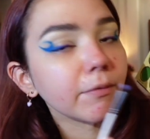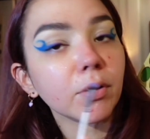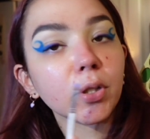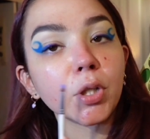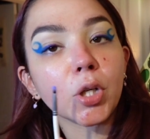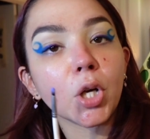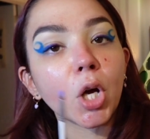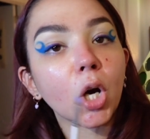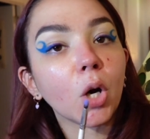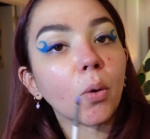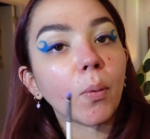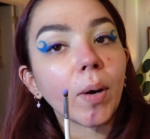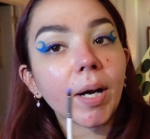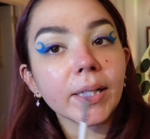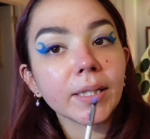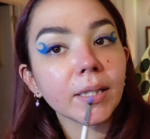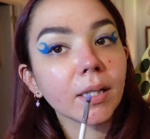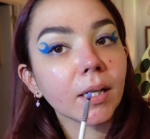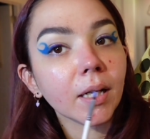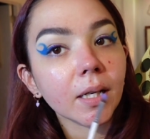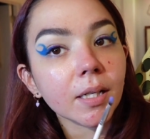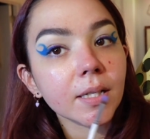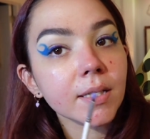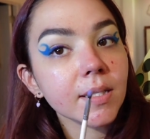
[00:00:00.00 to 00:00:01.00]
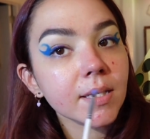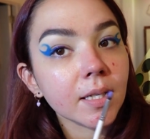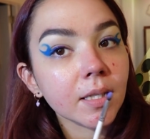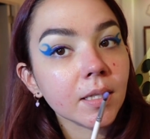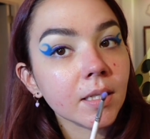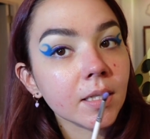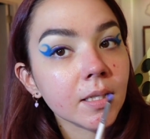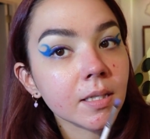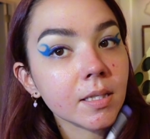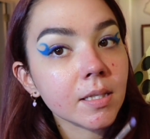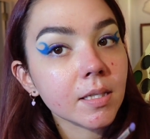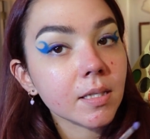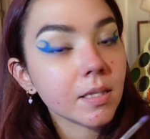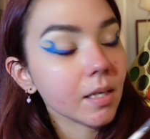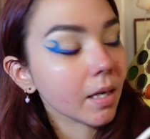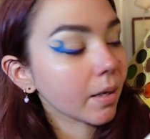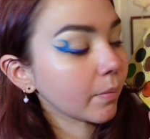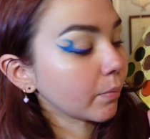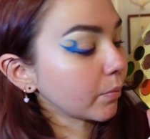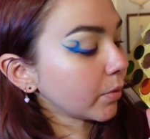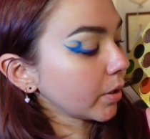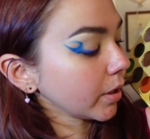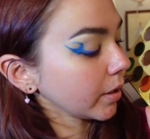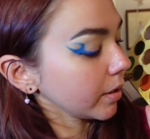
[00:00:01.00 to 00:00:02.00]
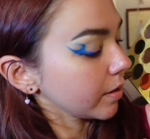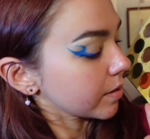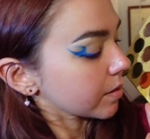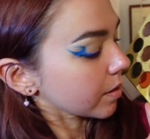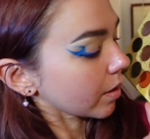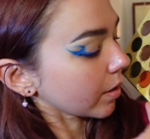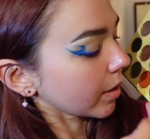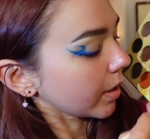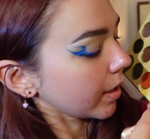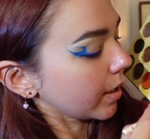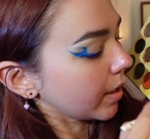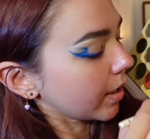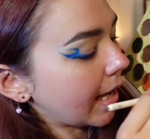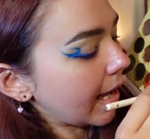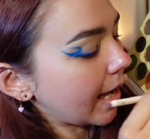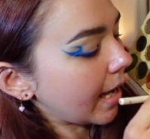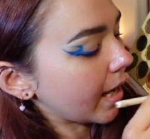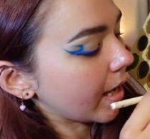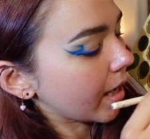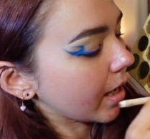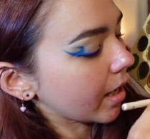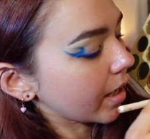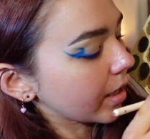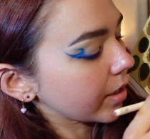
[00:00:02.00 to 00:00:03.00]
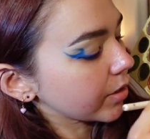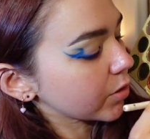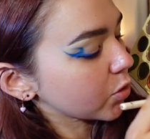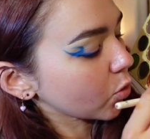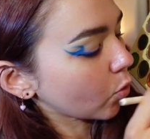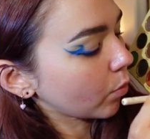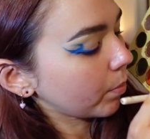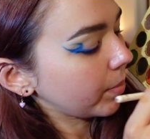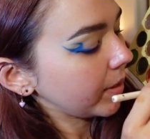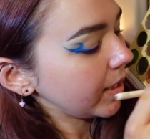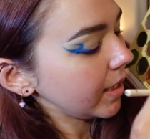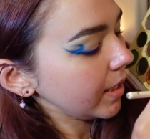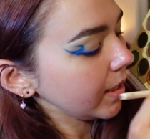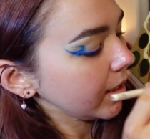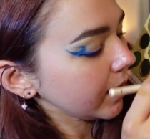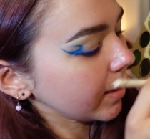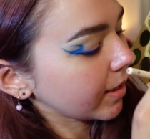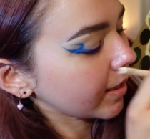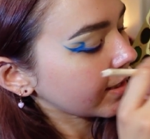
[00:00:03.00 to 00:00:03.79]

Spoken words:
no idea how to say this. I'm really sorry. Azobi?